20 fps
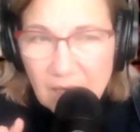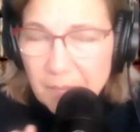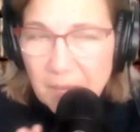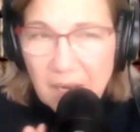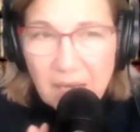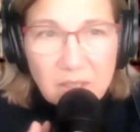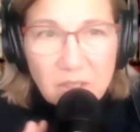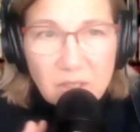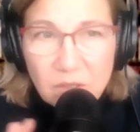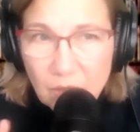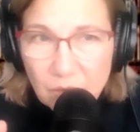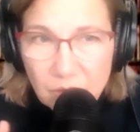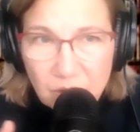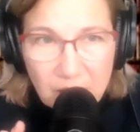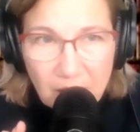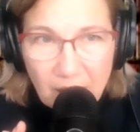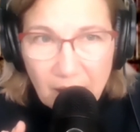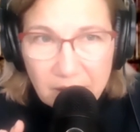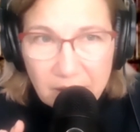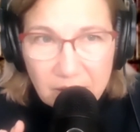I'm not a
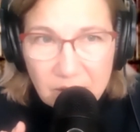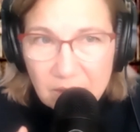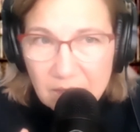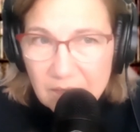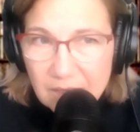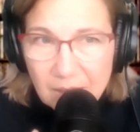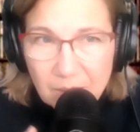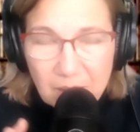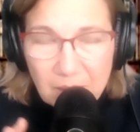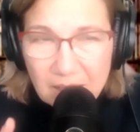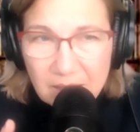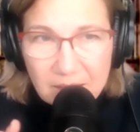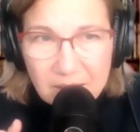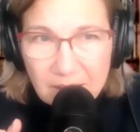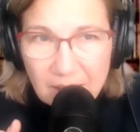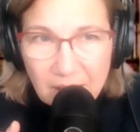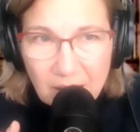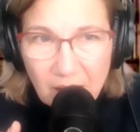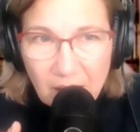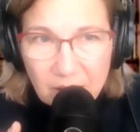sociologist. I'm not a
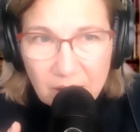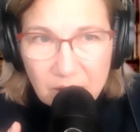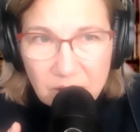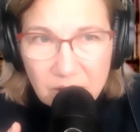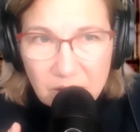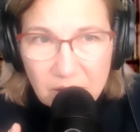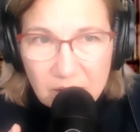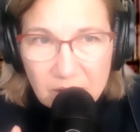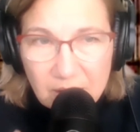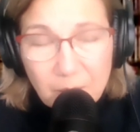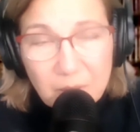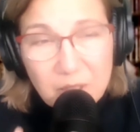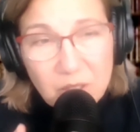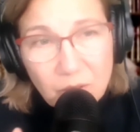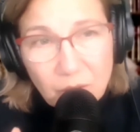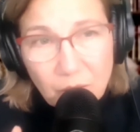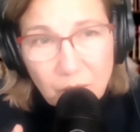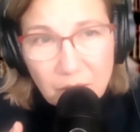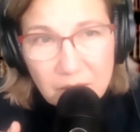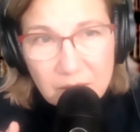psychologist. I'm a
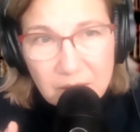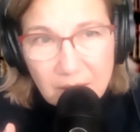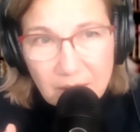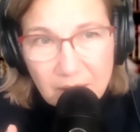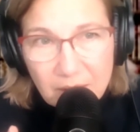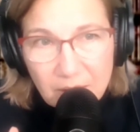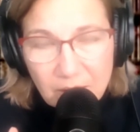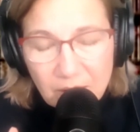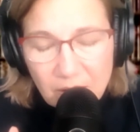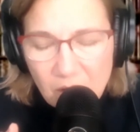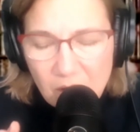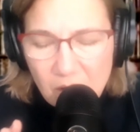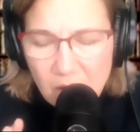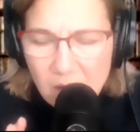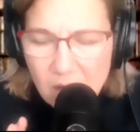storyteller.